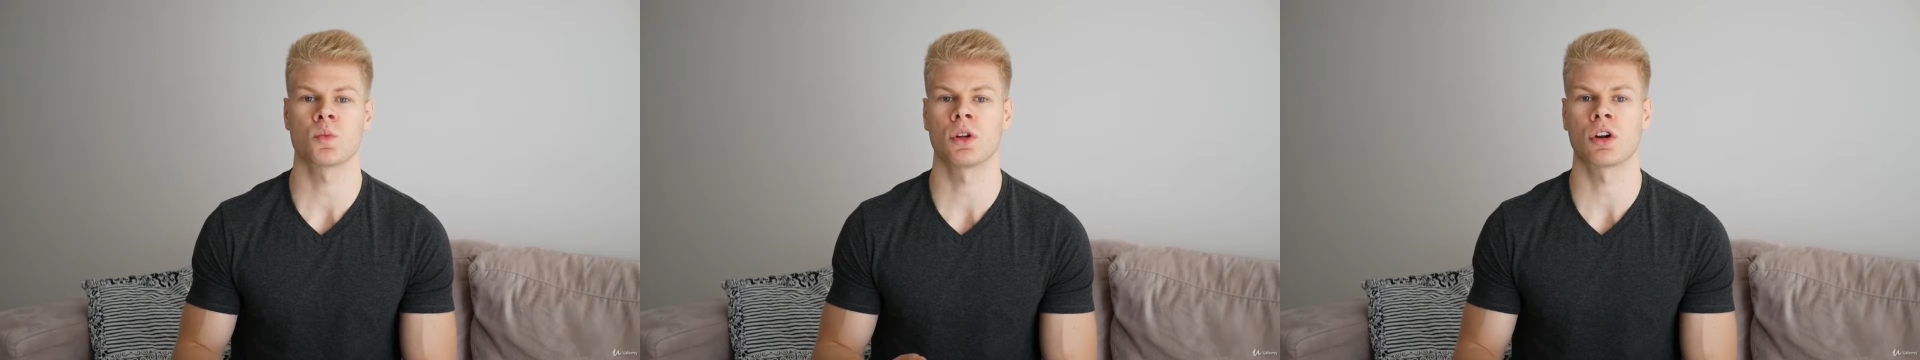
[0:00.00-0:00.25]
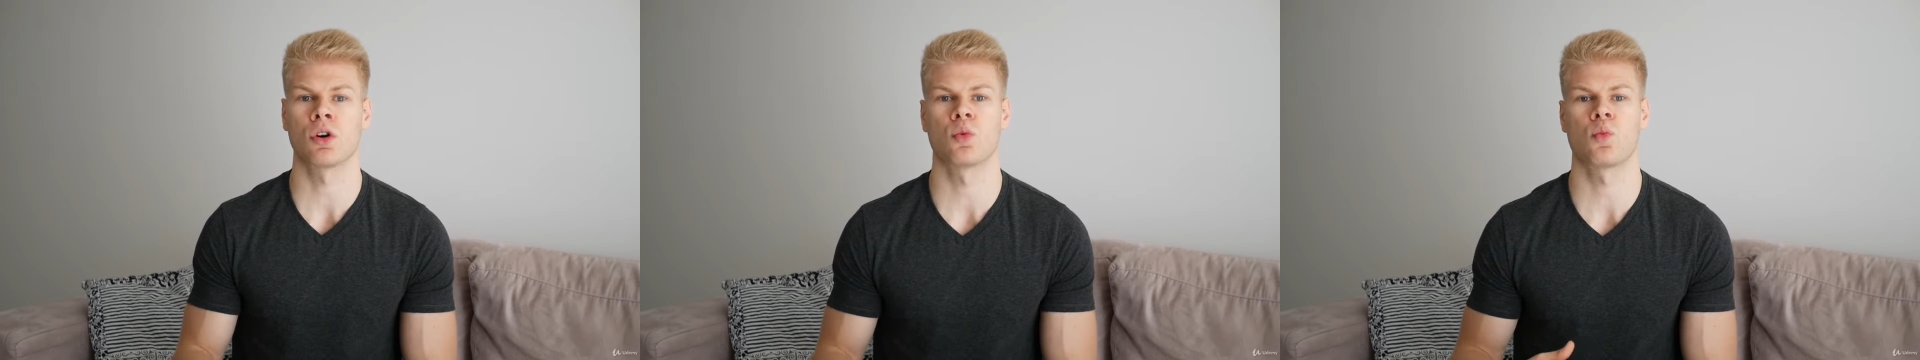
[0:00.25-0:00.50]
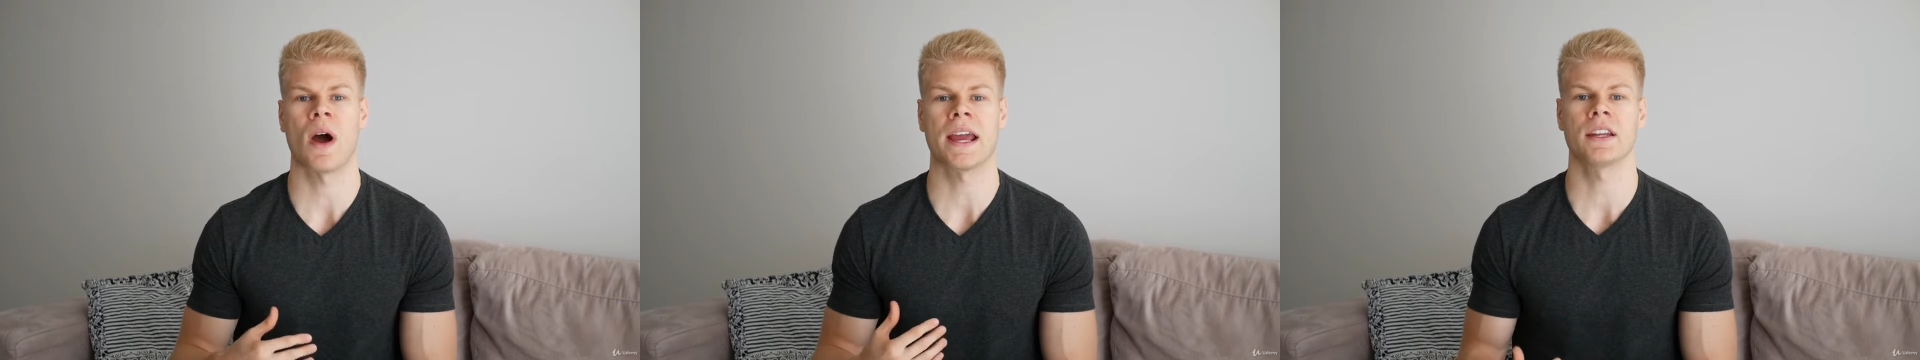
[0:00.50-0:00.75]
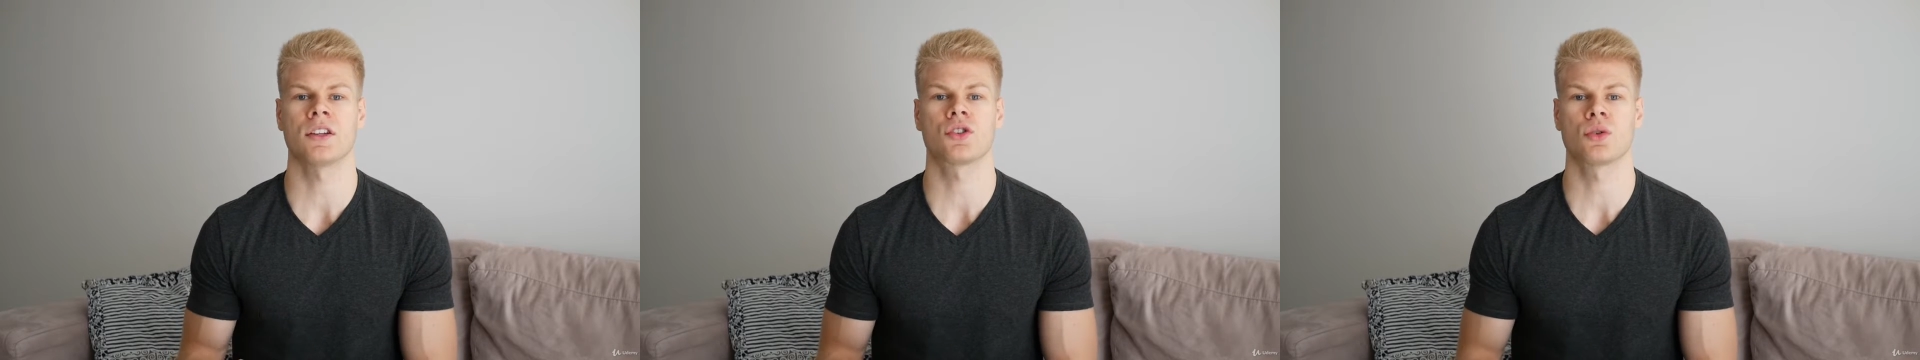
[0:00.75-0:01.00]
will go
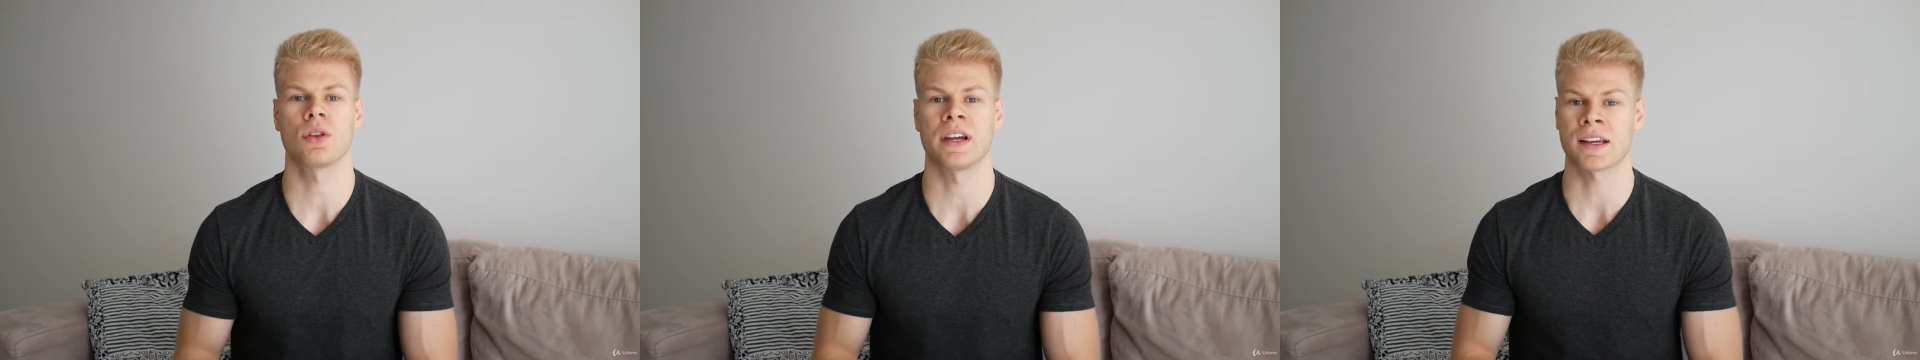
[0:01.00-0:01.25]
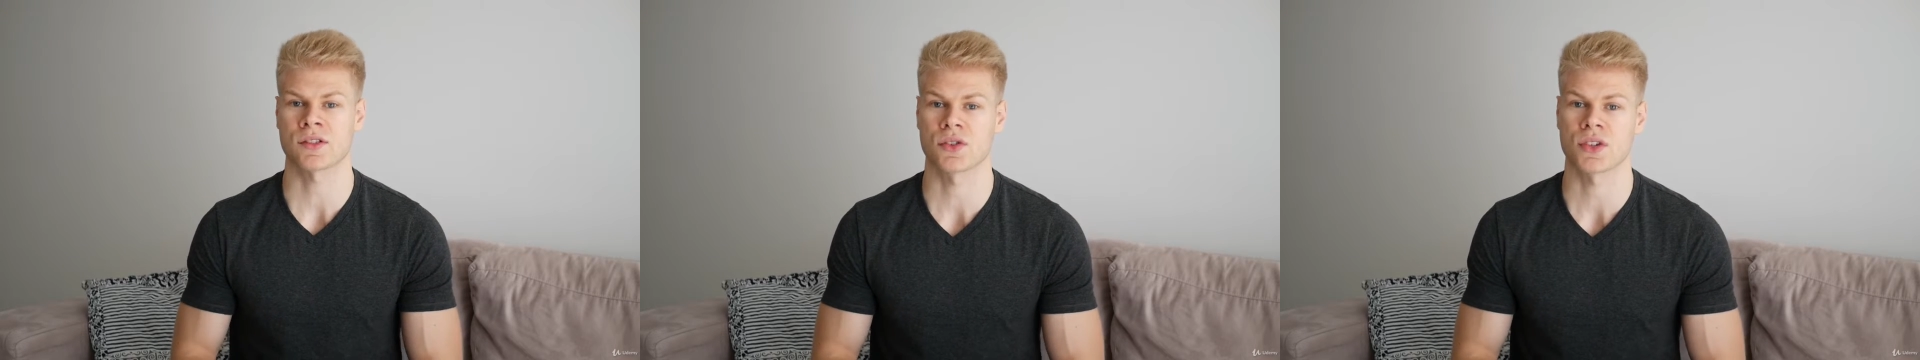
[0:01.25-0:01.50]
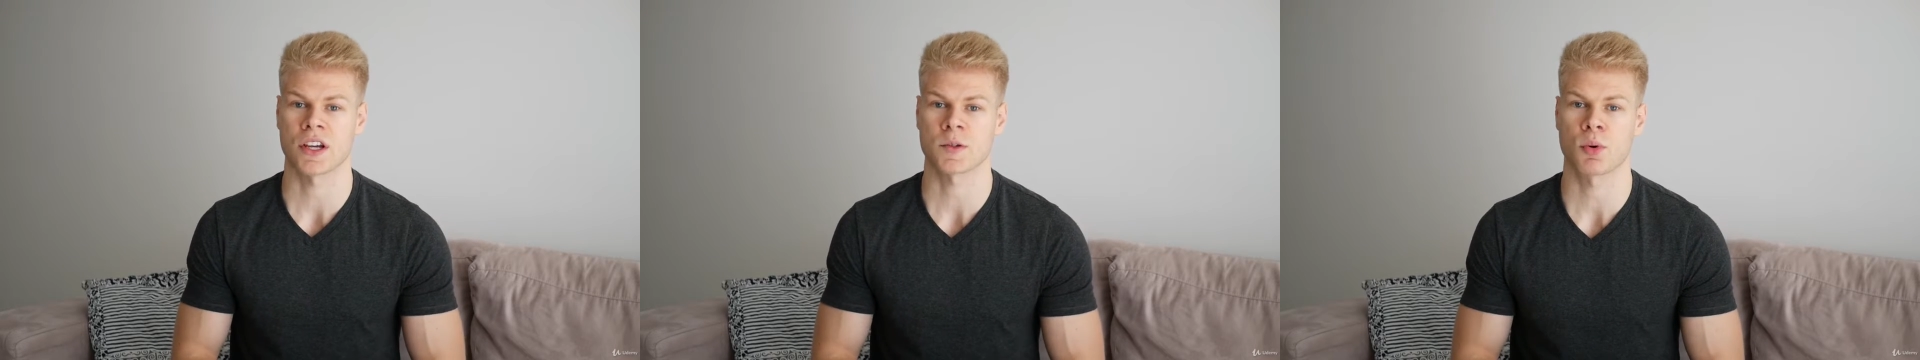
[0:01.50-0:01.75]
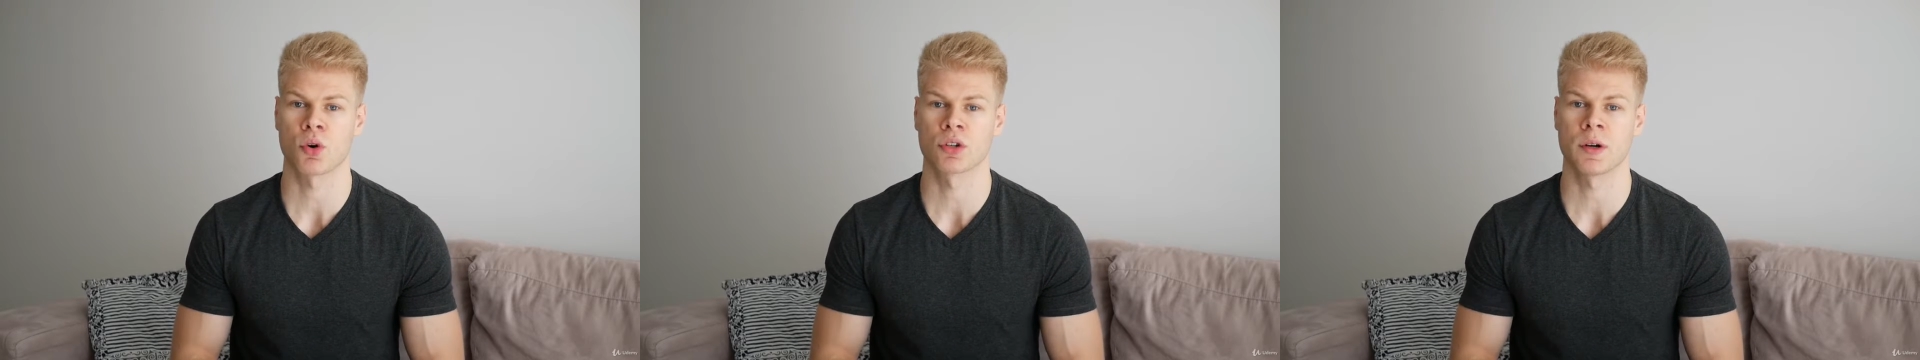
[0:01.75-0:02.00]
right into the exercise
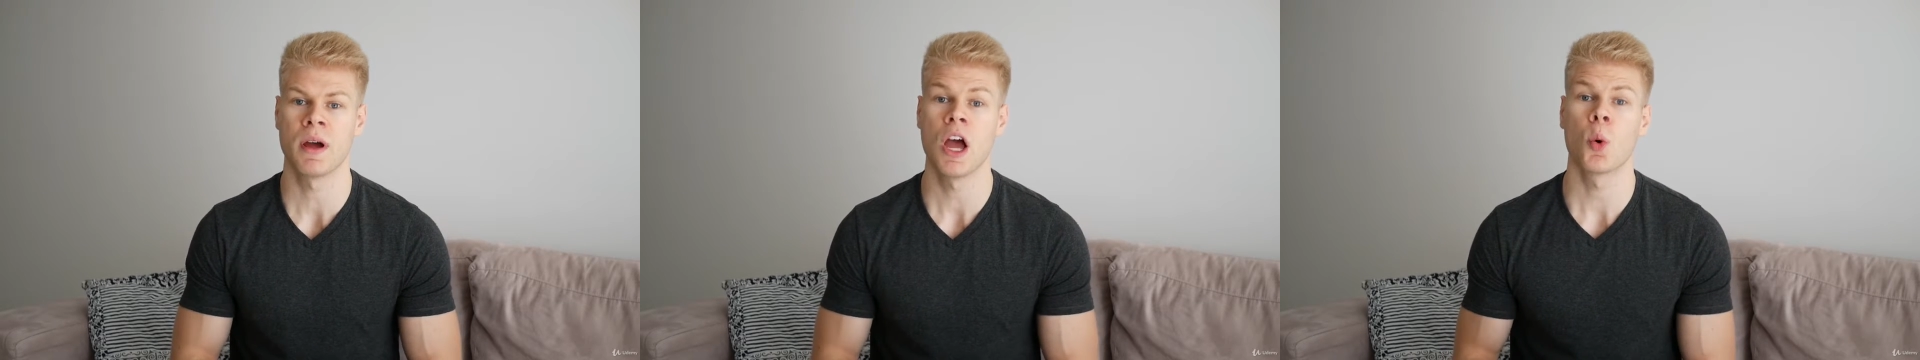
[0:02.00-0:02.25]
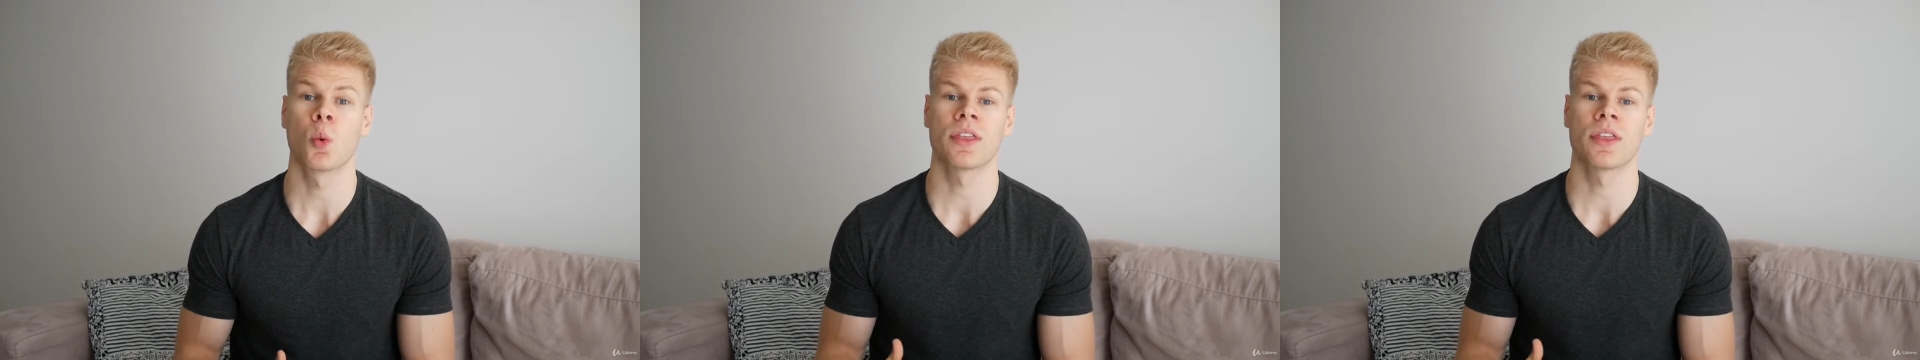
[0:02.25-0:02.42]
program